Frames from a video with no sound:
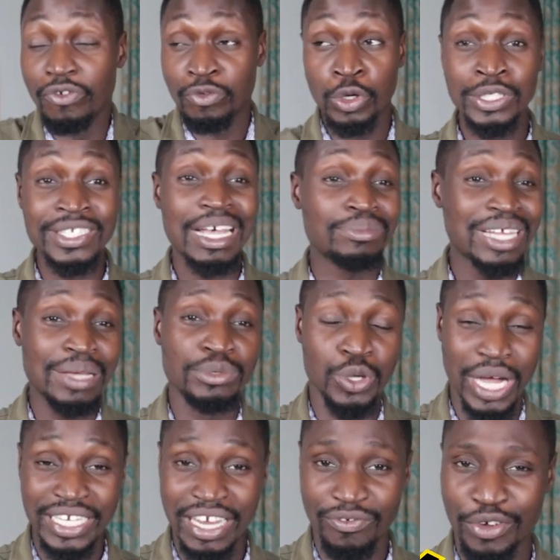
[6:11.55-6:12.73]
Of course, sometimes you
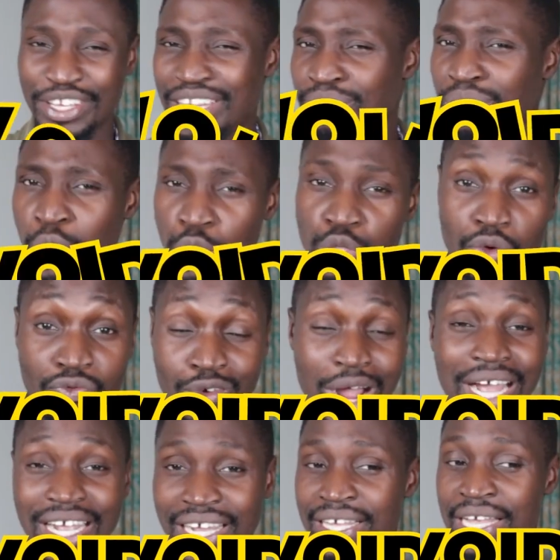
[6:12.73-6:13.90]
can't avoid it because of
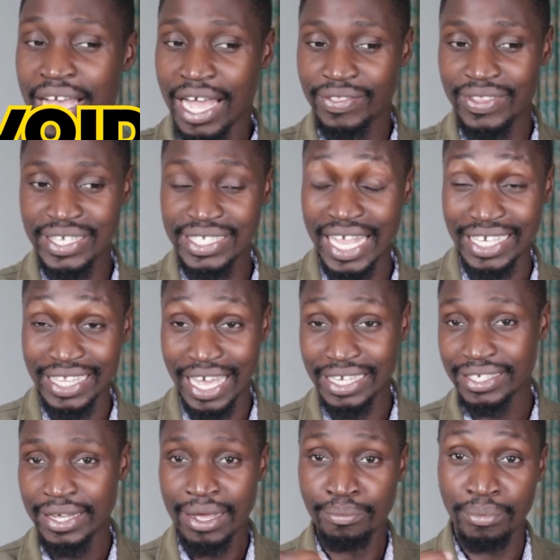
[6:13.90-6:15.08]
work and things like
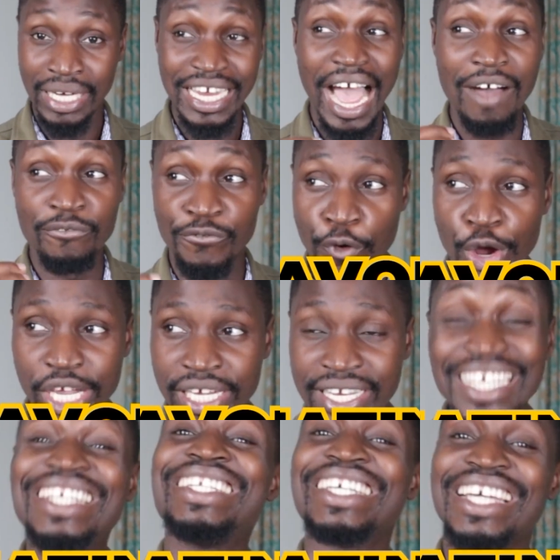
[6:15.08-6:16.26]
that, but avoid
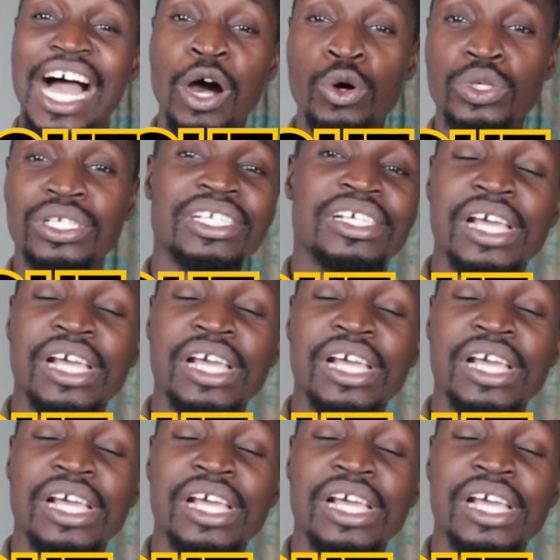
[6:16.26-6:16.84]
eating out.